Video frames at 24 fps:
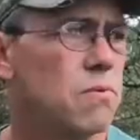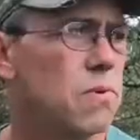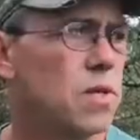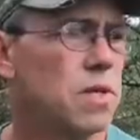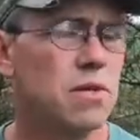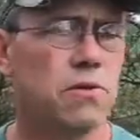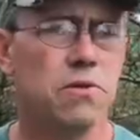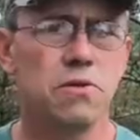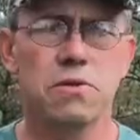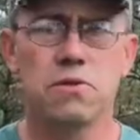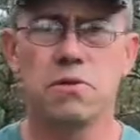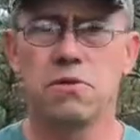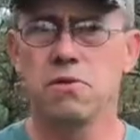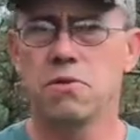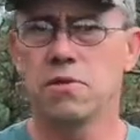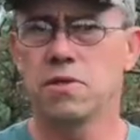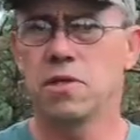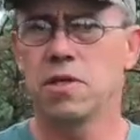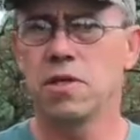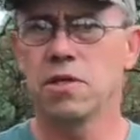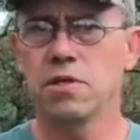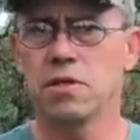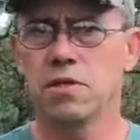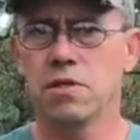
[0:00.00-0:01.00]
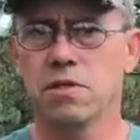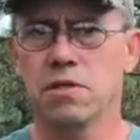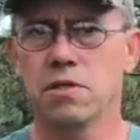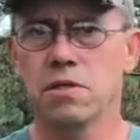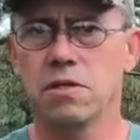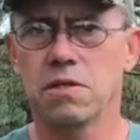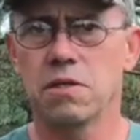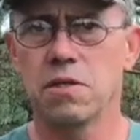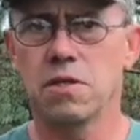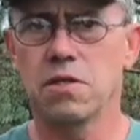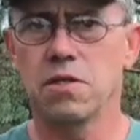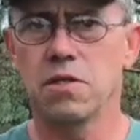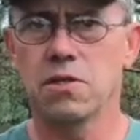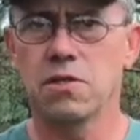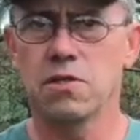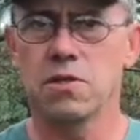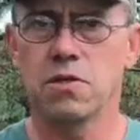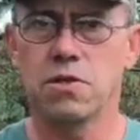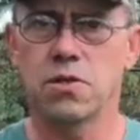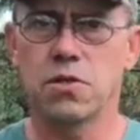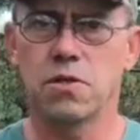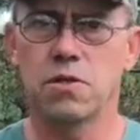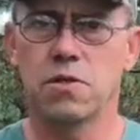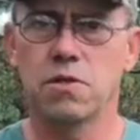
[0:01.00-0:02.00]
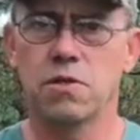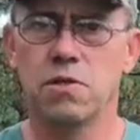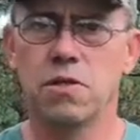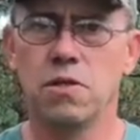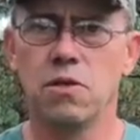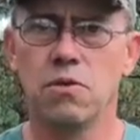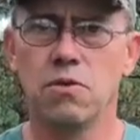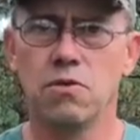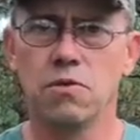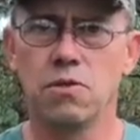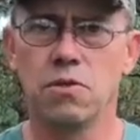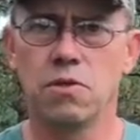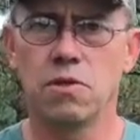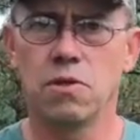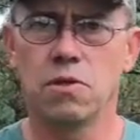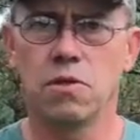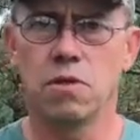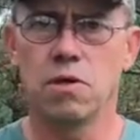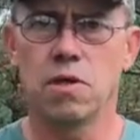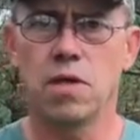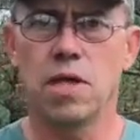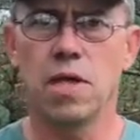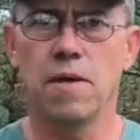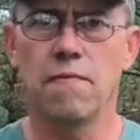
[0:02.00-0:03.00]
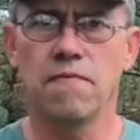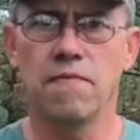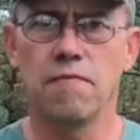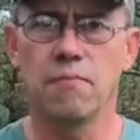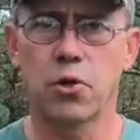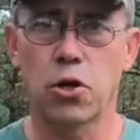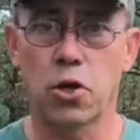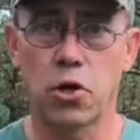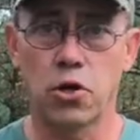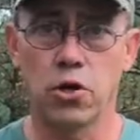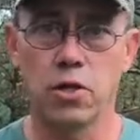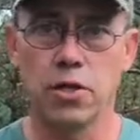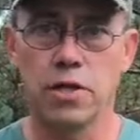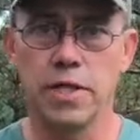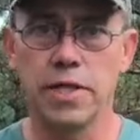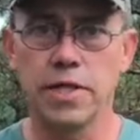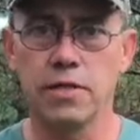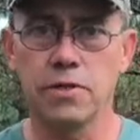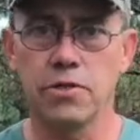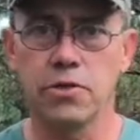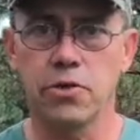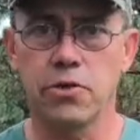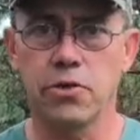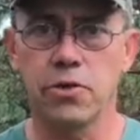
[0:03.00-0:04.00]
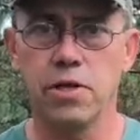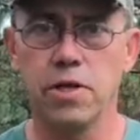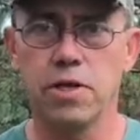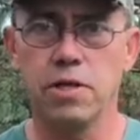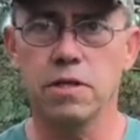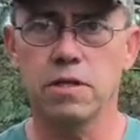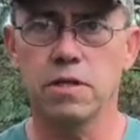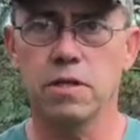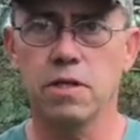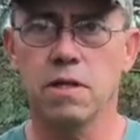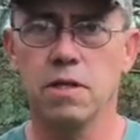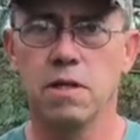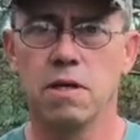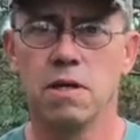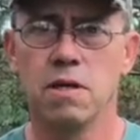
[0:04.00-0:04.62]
We use two cinches. The cinches are used to keep from girdling the trees.